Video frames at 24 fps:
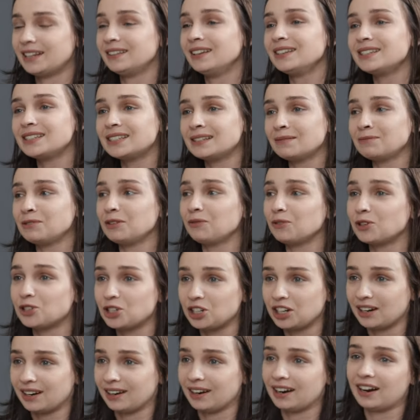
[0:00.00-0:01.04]
And this is something which
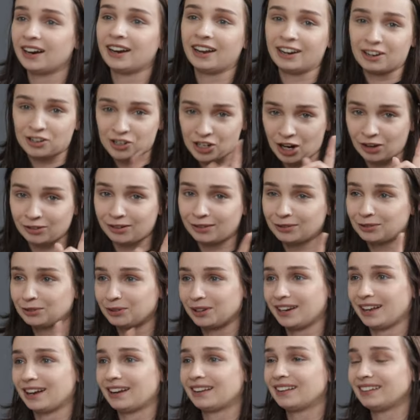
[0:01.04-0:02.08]
Ilya, and shout out to
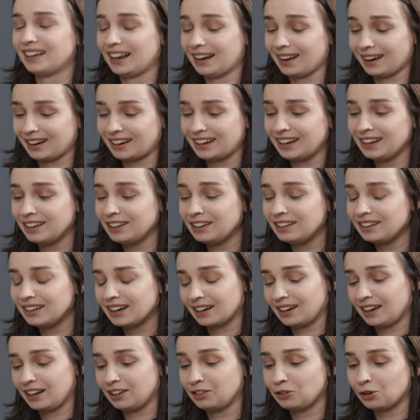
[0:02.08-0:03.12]
Ilya, like he,
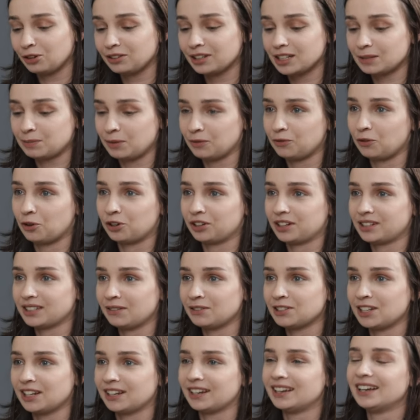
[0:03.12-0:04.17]
he told us before this. He
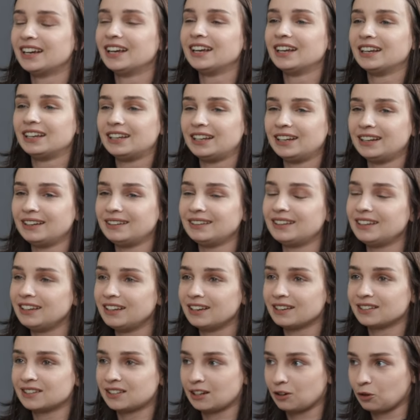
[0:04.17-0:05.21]
was like, in the
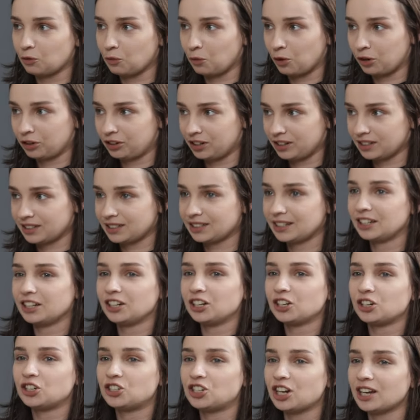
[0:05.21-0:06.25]
ESL quarters,
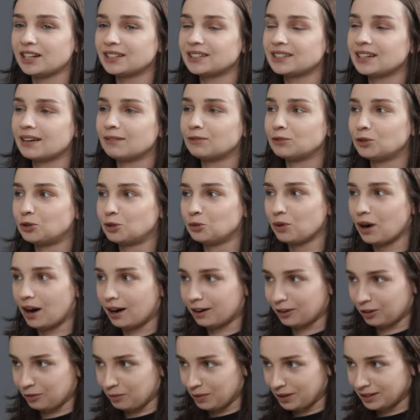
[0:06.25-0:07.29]
just have two
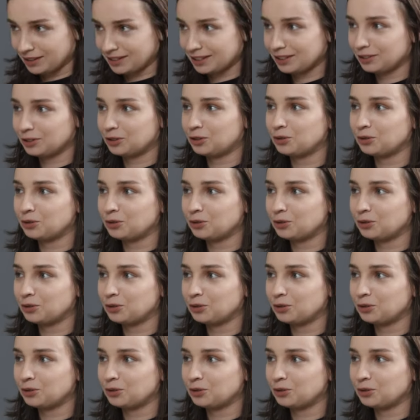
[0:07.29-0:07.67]
arguments.